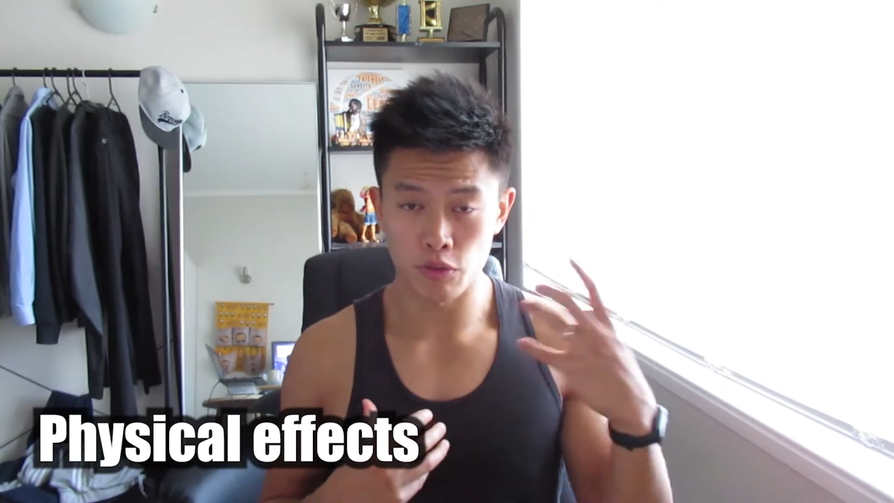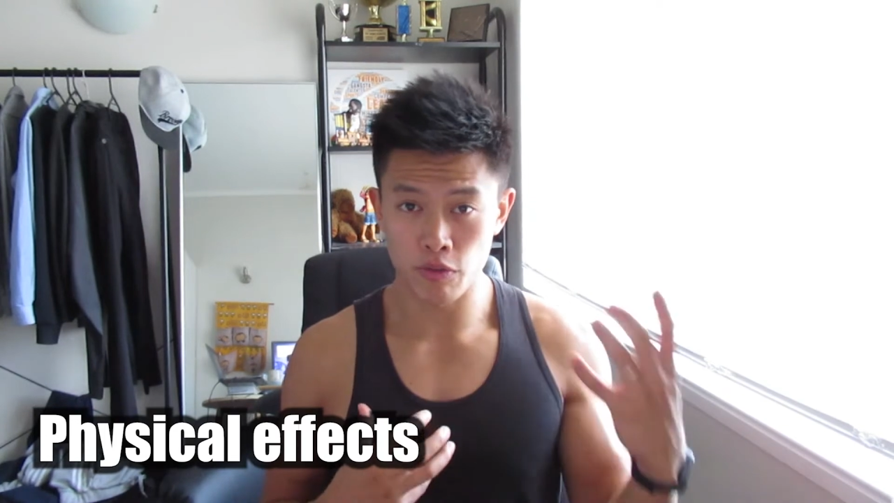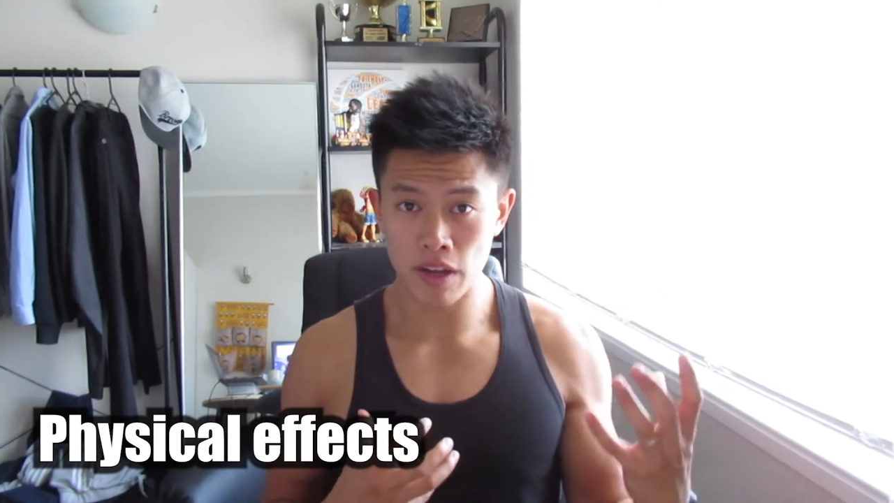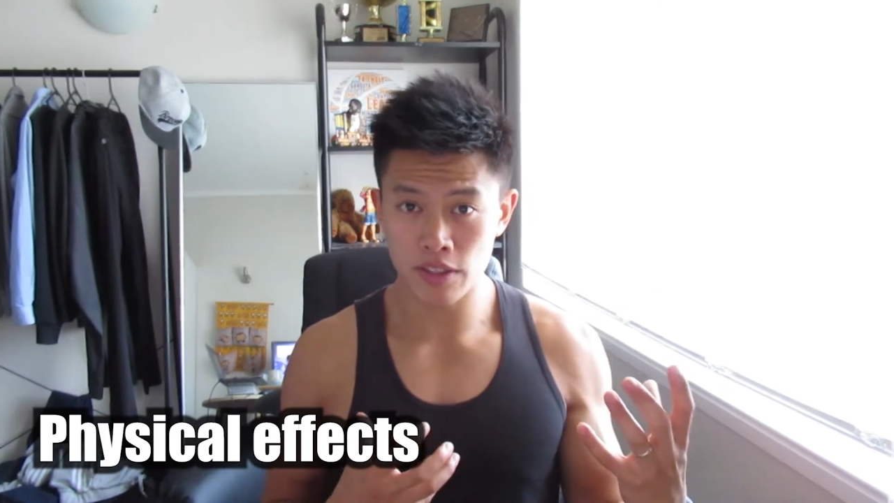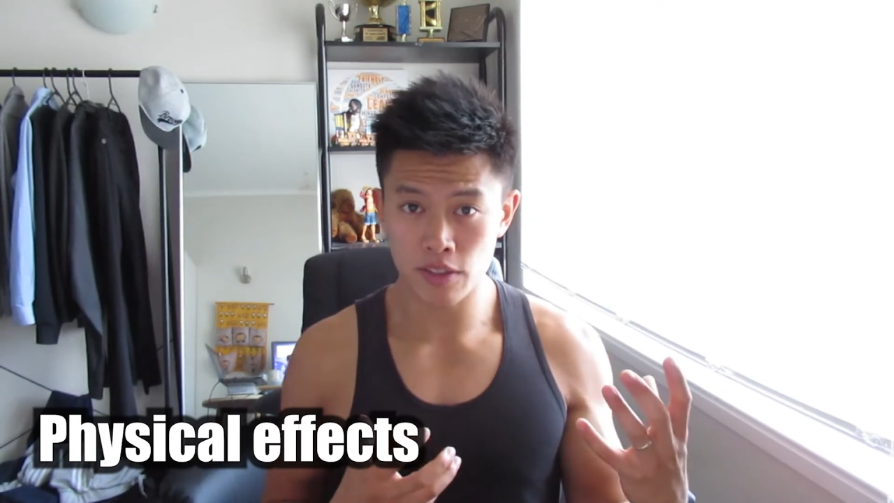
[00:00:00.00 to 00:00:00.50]

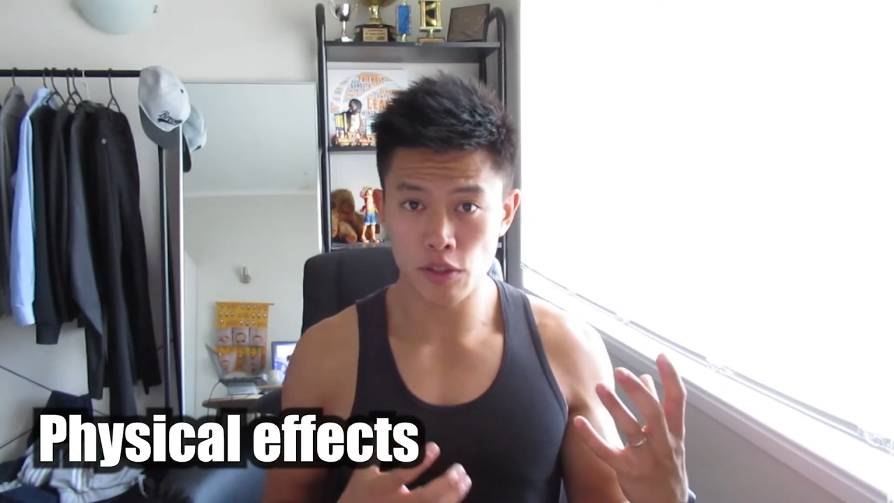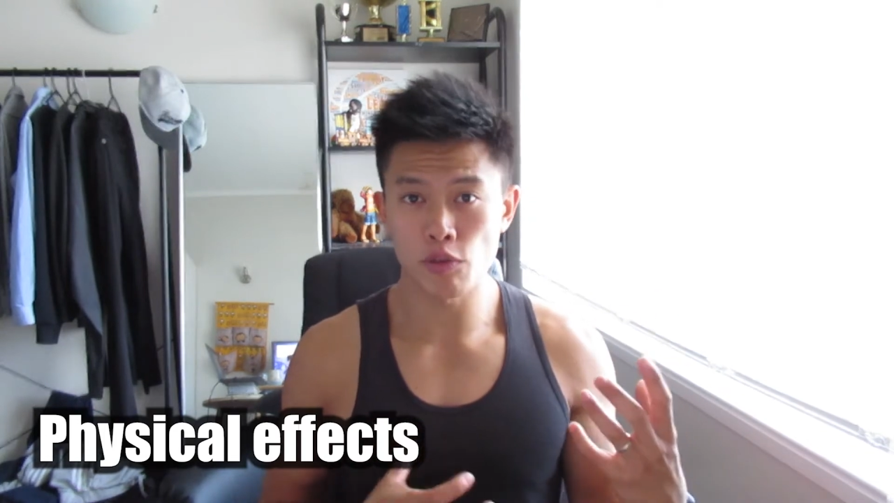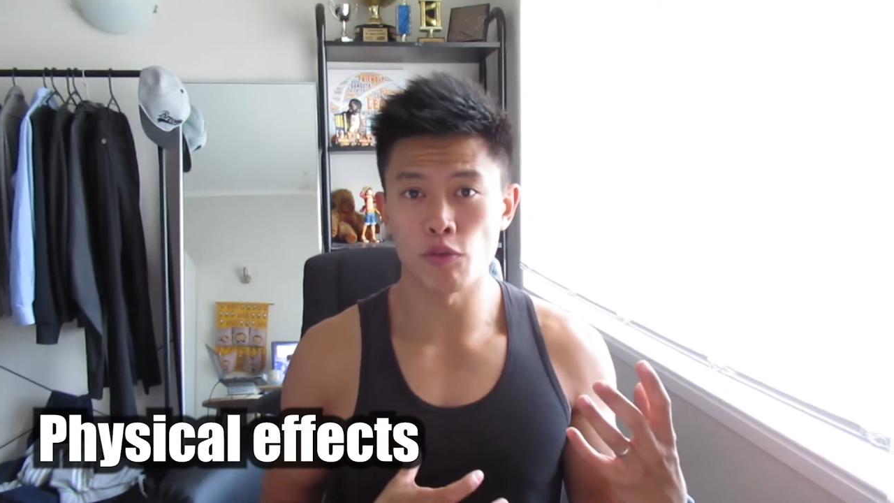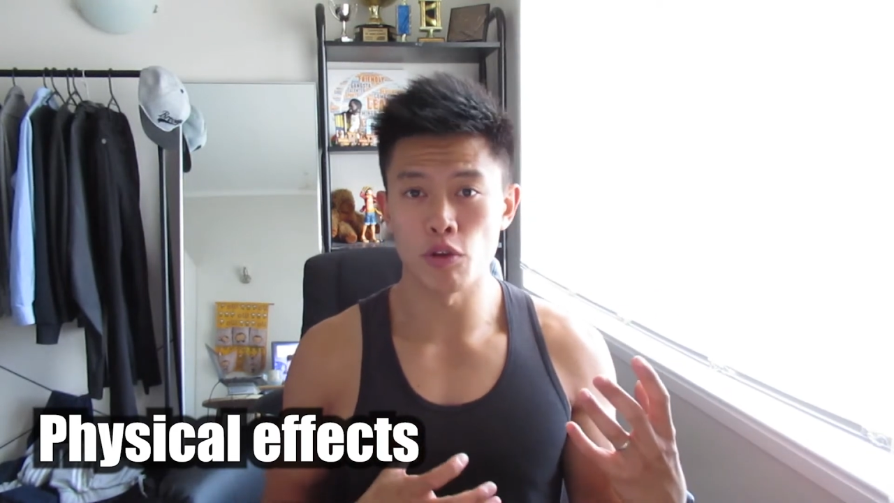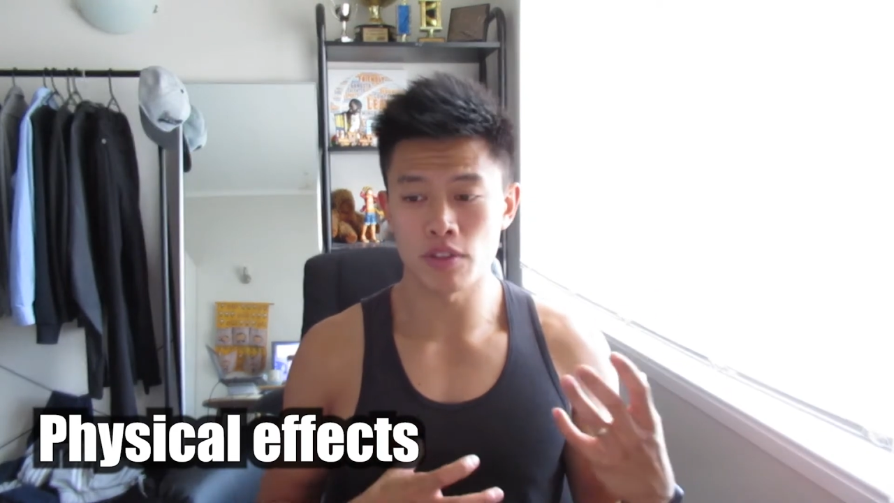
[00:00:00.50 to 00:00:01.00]

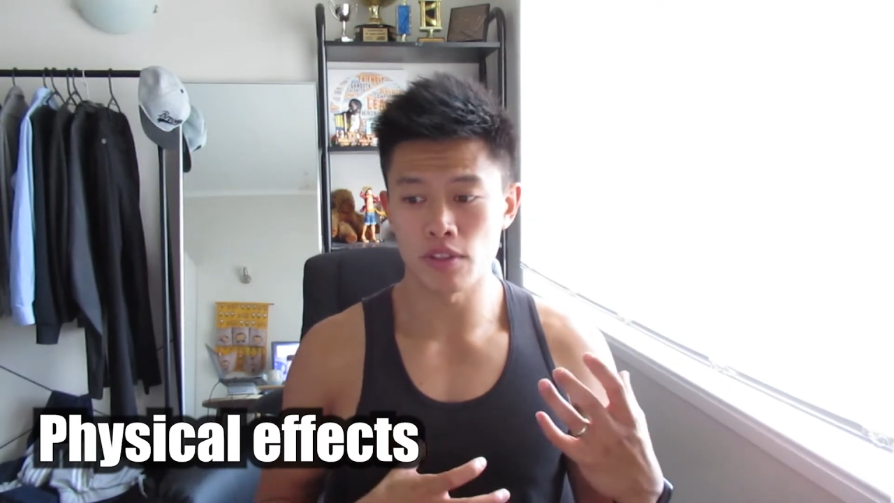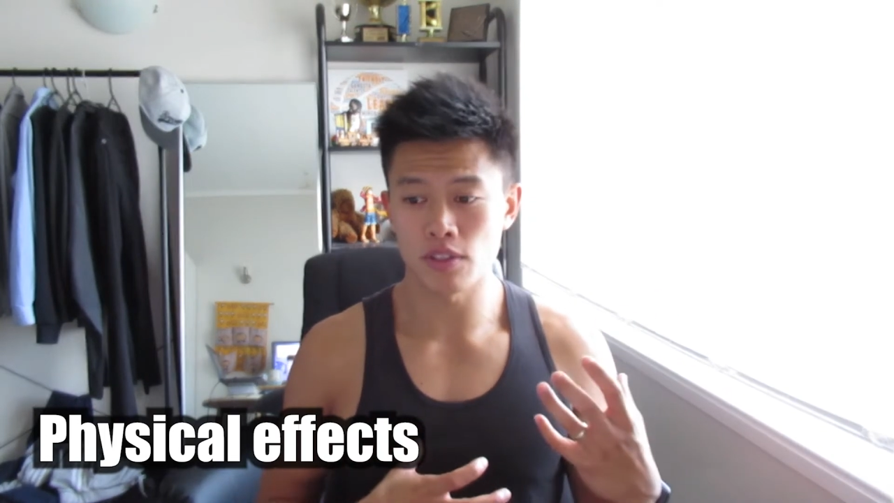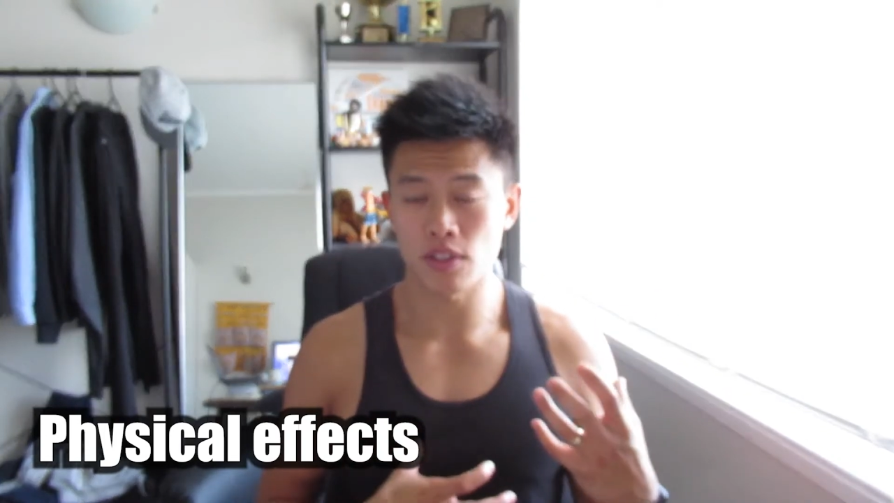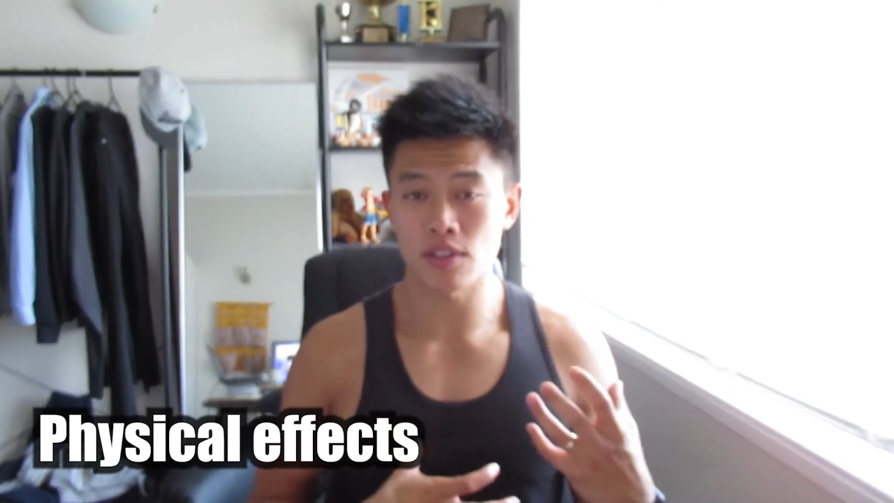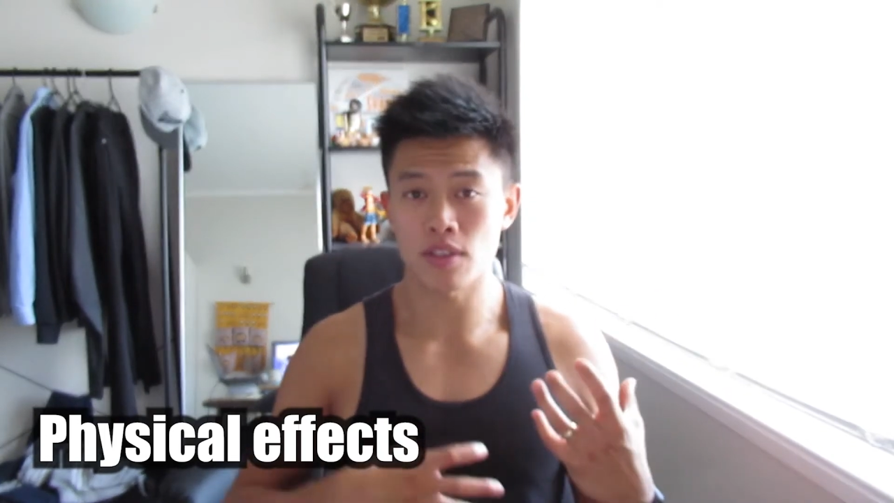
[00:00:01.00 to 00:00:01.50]
fasting
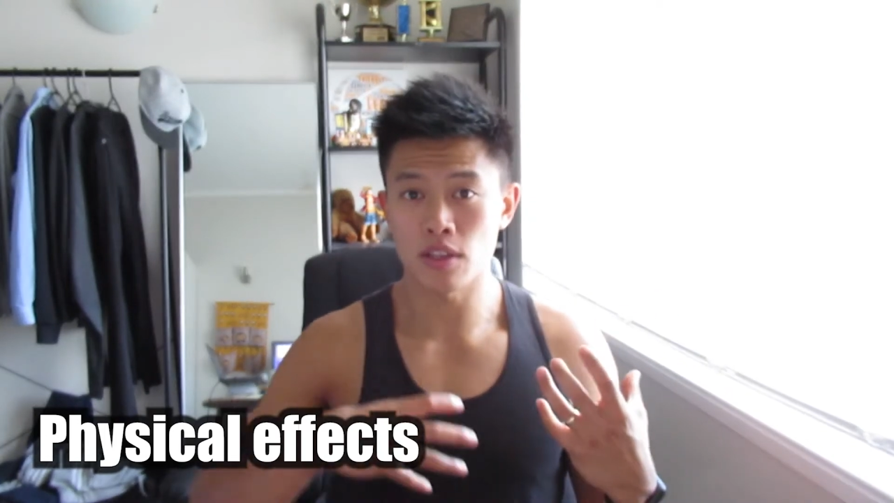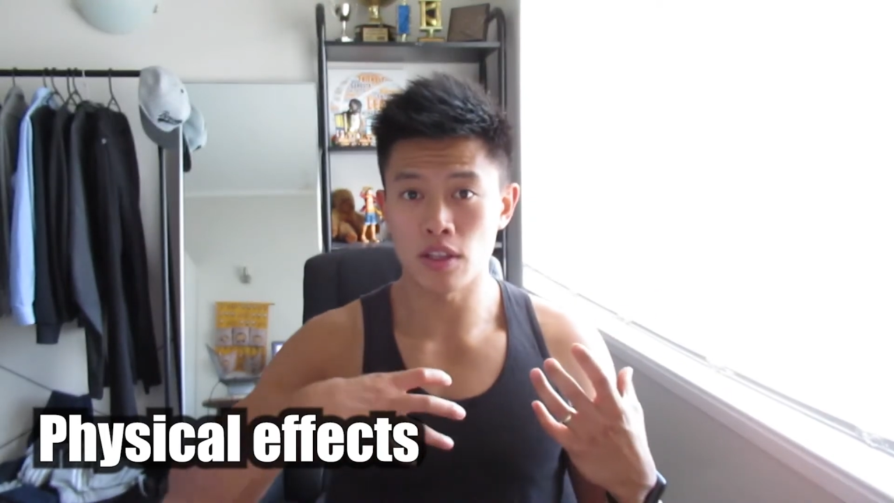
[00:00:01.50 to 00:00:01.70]
versus just